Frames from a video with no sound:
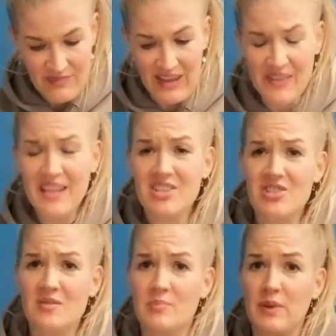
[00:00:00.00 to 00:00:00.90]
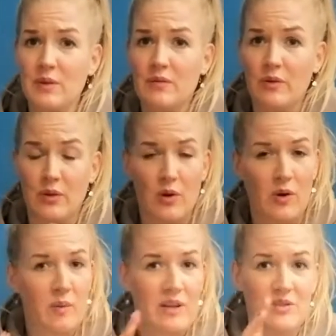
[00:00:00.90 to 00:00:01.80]
And then it's just beautiful, knowing
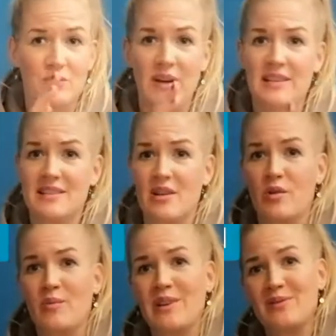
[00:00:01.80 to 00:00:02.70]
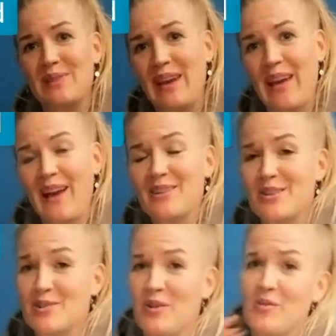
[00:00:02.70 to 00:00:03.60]
when to rest, knowing when to take action,
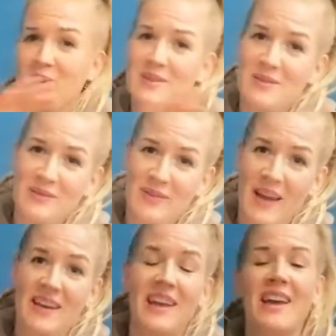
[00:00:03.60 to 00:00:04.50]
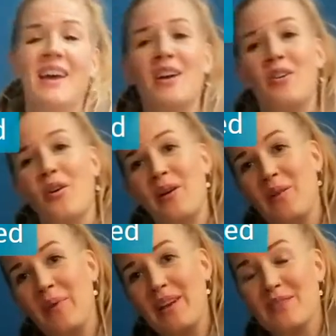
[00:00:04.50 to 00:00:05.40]
knowing when to defend, knowing
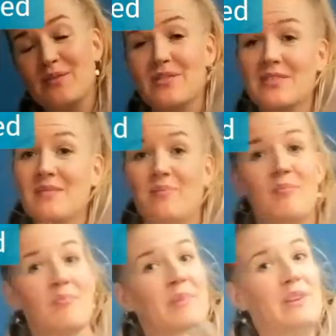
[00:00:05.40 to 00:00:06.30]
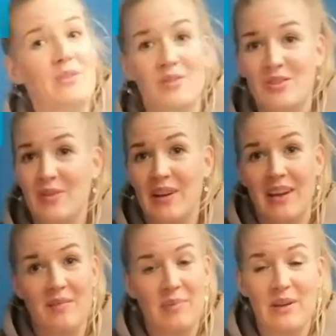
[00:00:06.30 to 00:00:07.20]
when to just be nurturing
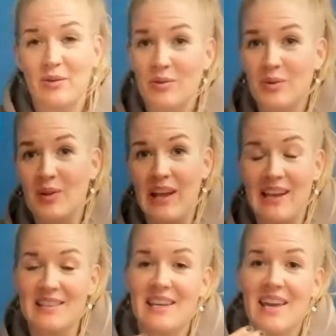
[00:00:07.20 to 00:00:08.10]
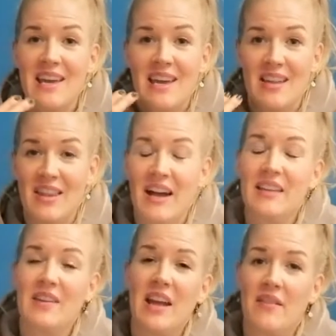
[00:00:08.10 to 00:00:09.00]
and be cool, and not
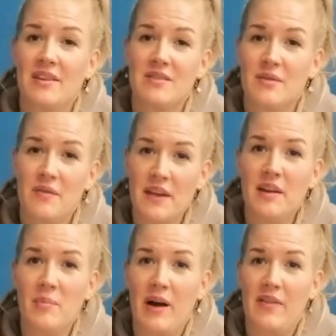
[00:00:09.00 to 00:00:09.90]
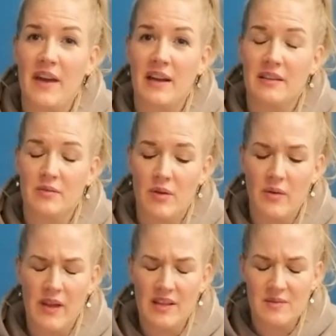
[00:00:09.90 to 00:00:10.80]
even having to think about that. You know,
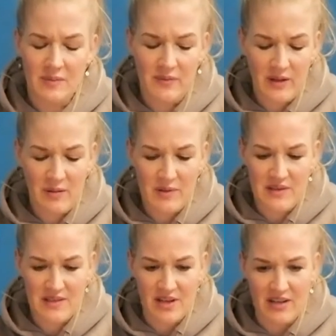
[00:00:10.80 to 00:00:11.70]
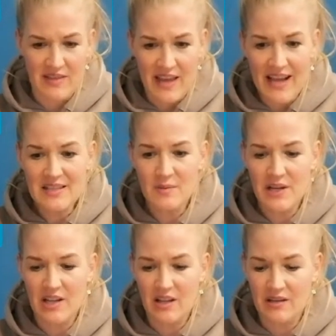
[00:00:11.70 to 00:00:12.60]
that's what I'm feeling with this card. And that's when
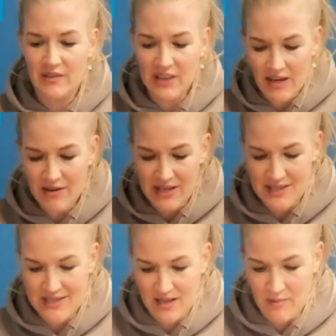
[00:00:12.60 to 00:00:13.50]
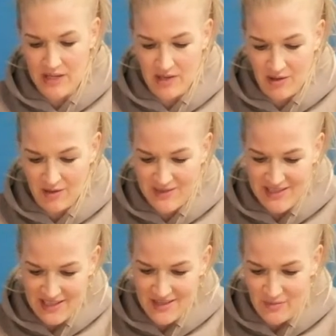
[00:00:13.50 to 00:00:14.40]
a lot of clarity is coming in all of a
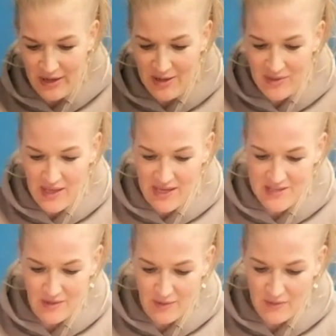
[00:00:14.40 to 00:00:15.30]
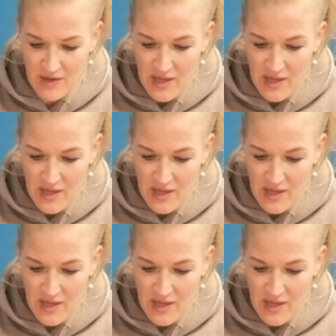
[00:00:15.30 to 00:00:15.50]
sudden. It's right on the Ace of